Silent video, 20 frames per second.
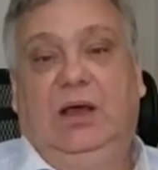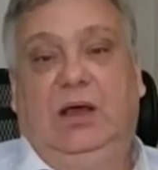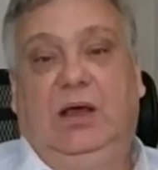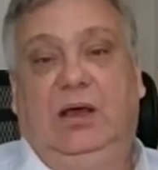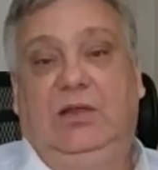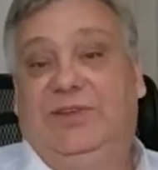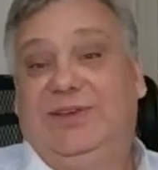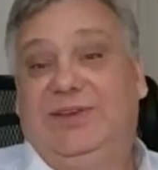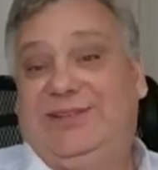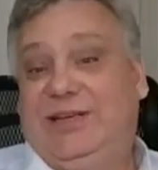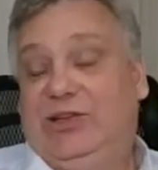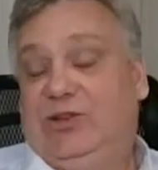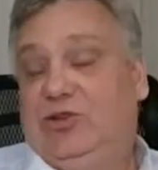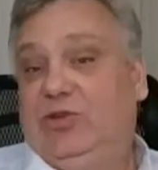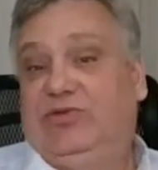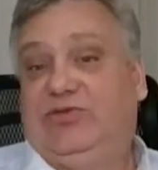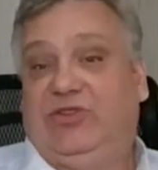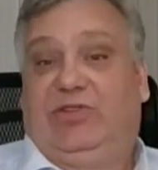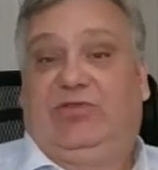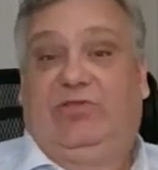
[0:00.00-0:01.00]
In the city
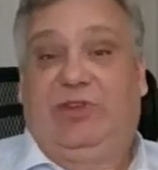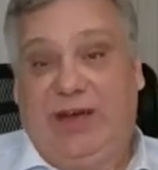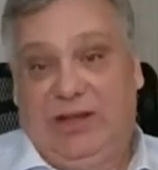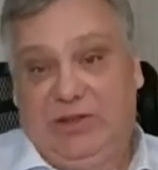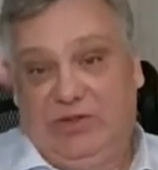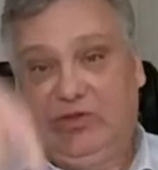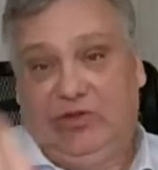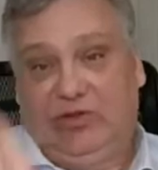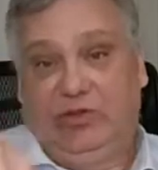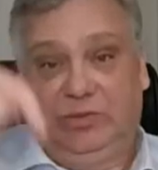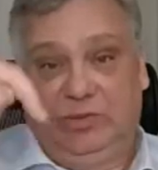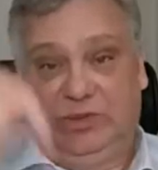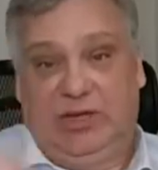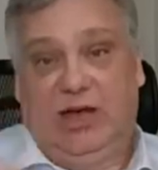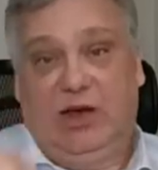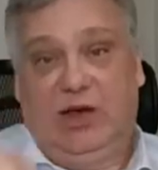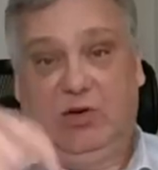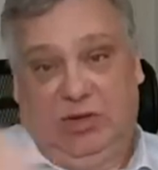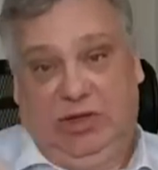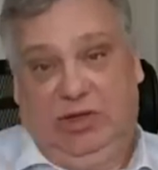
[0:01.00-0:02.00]
of Trivandrum,
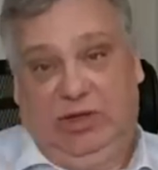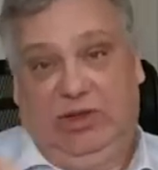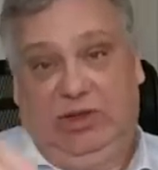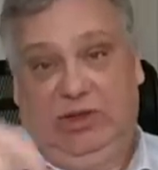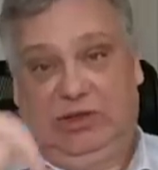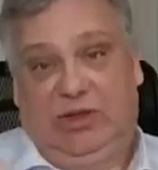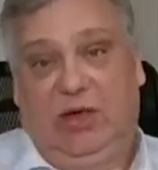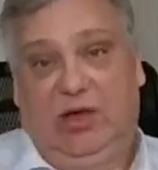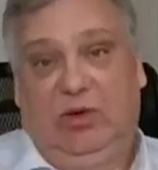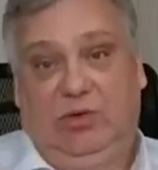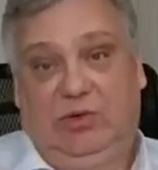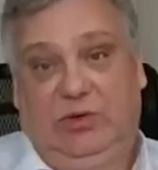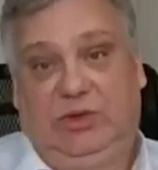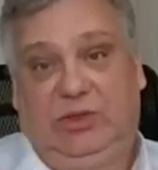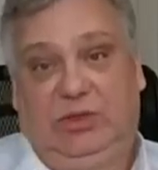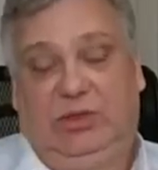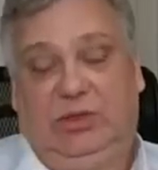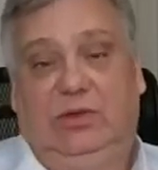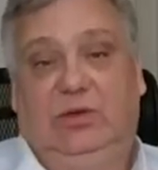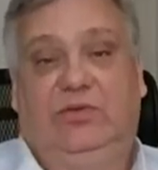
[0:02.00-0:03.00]
down in the south
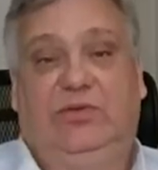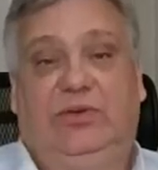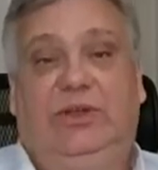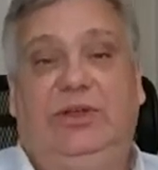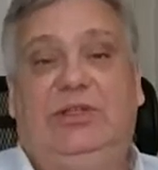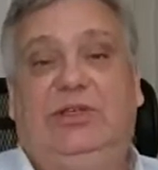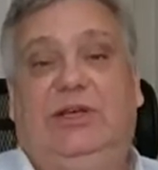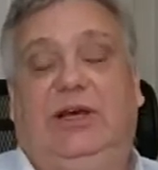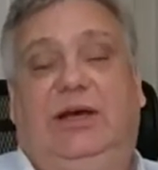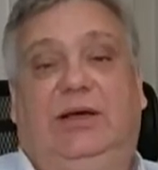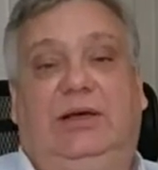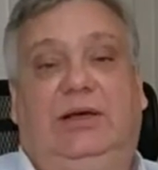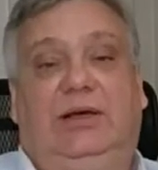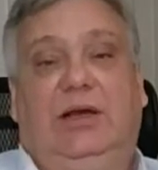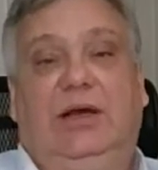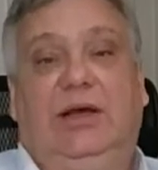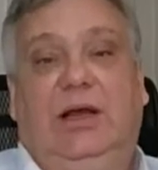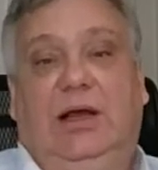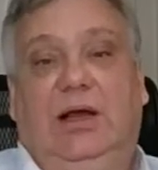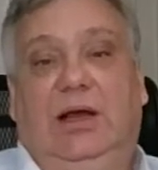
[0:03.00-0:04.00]
of India,
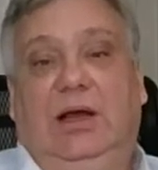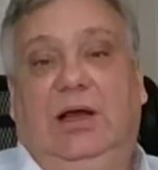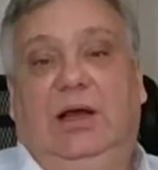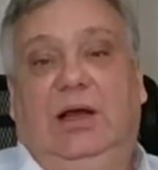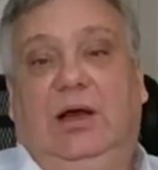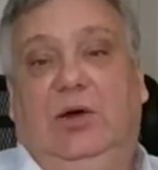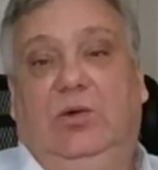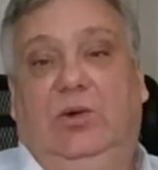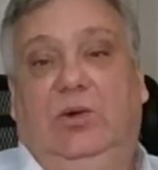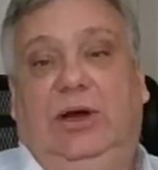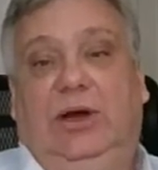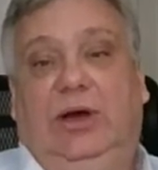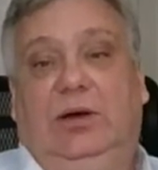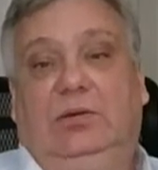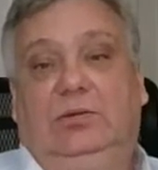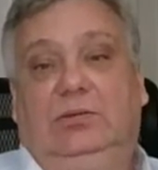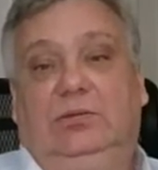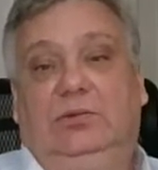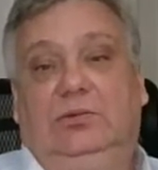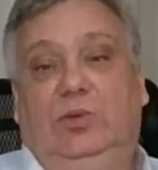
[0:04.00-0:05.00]
where
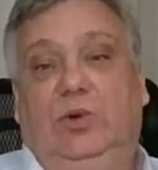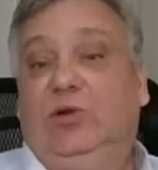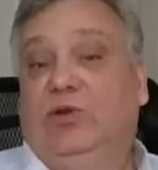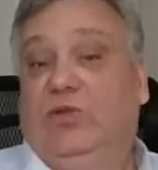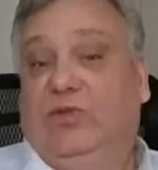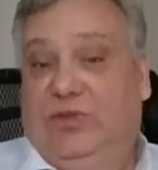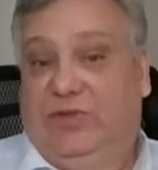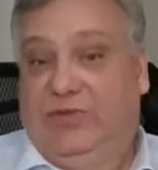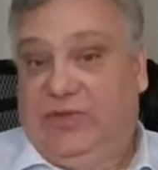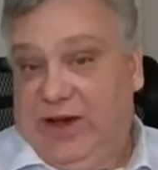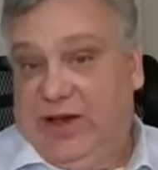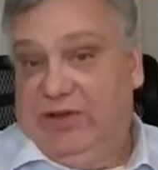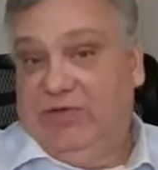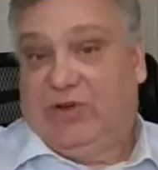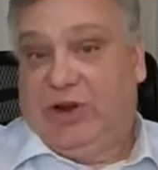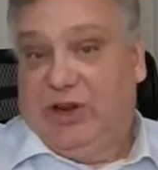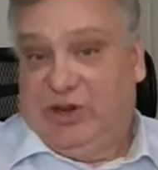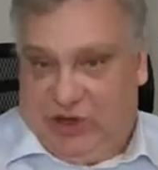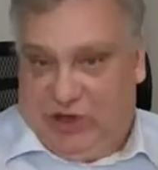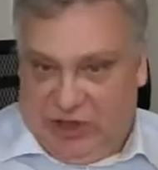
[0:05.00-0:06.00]
one of the 5
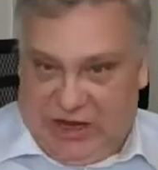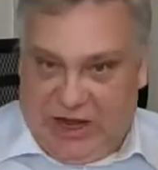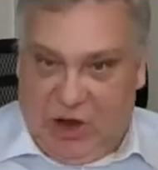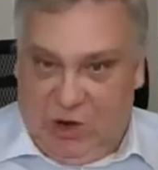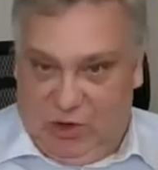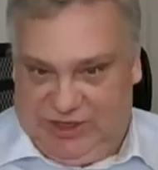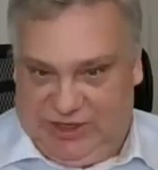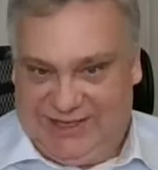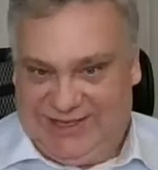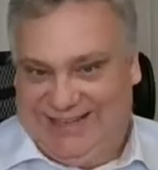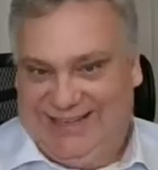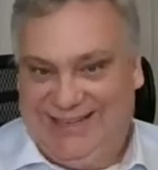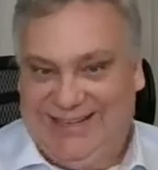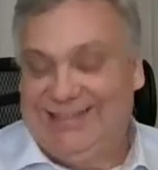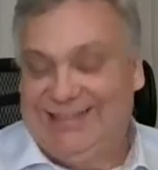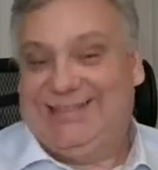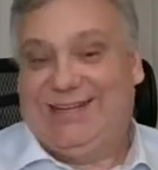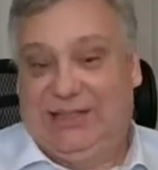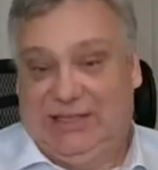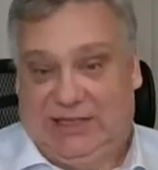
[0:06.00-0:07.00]
Russian houses in
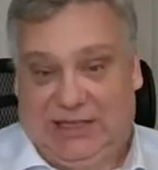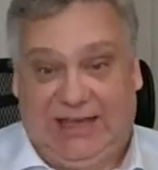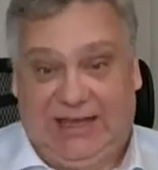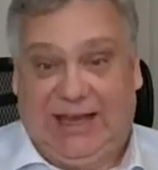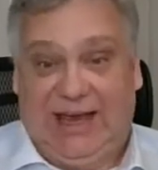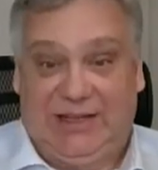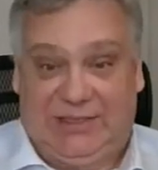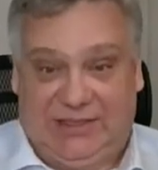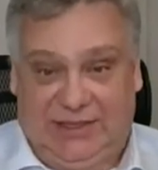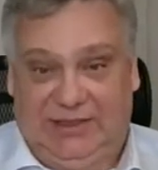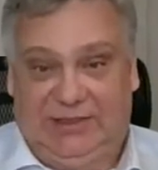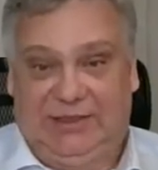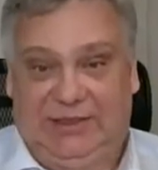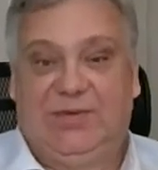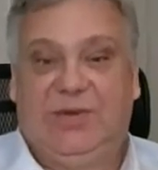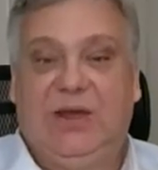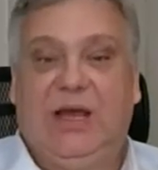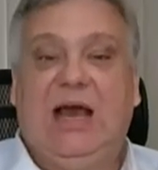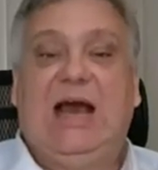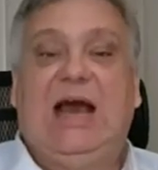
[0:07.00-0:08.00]
India is located,
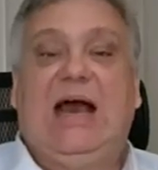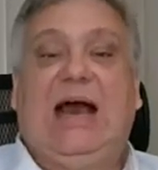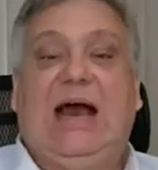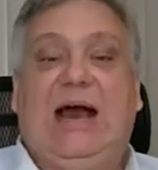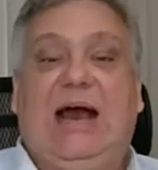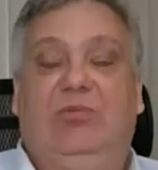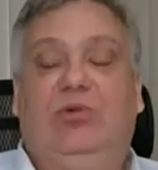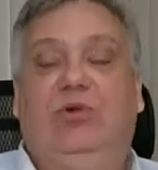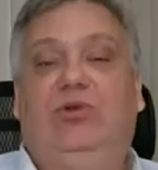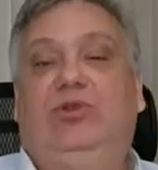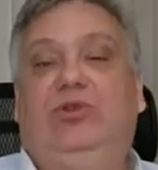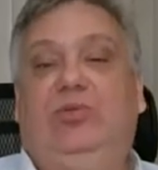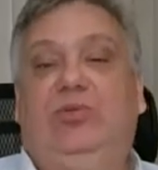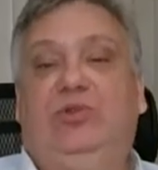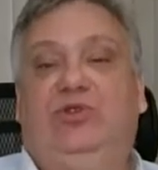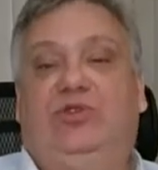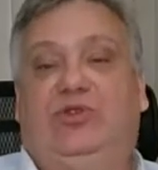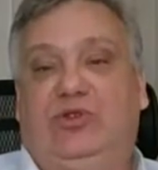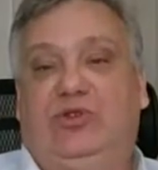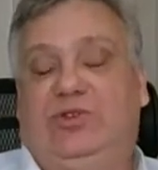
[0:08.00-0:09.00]
a
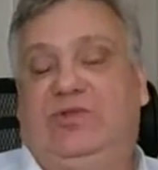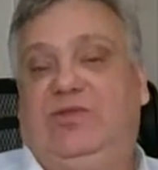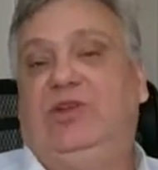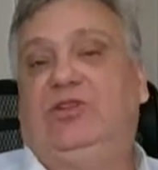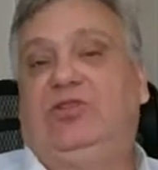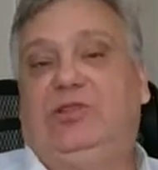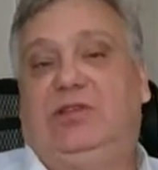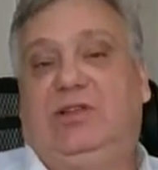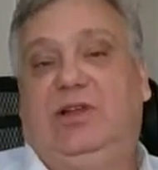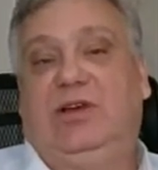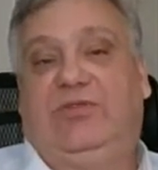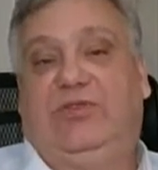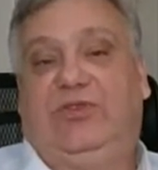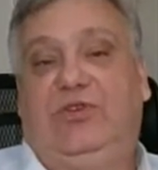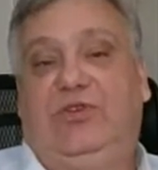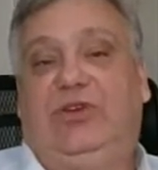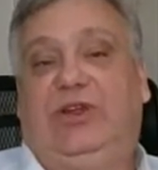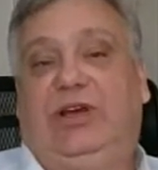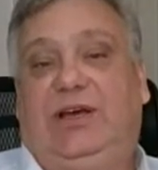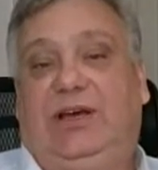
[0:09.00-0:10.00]
monument to Sviatoslav
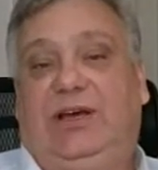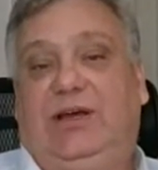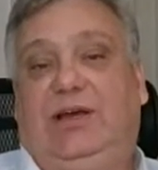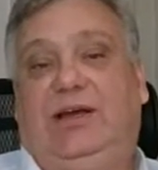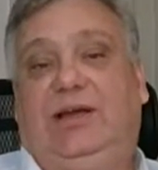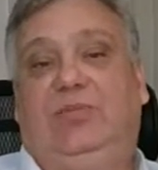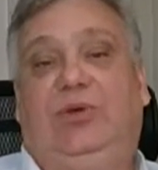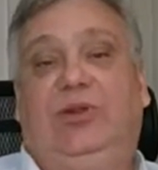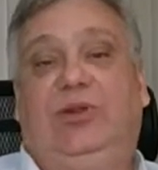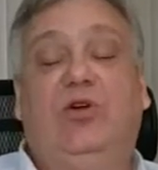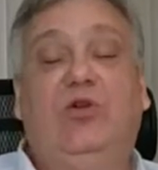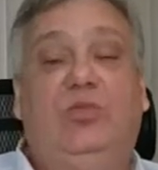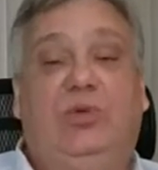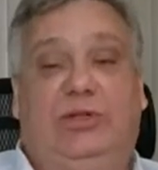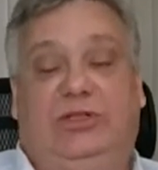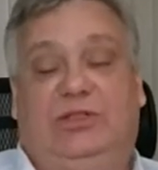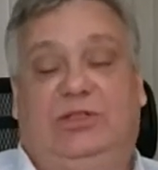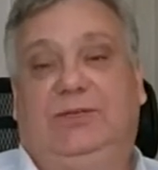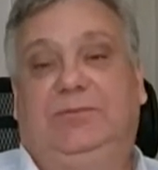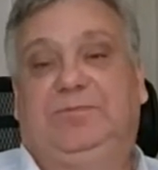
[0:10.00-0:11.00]
Roerich had been
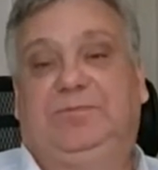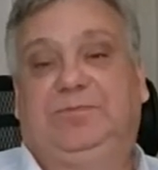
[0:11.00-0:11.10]
opened.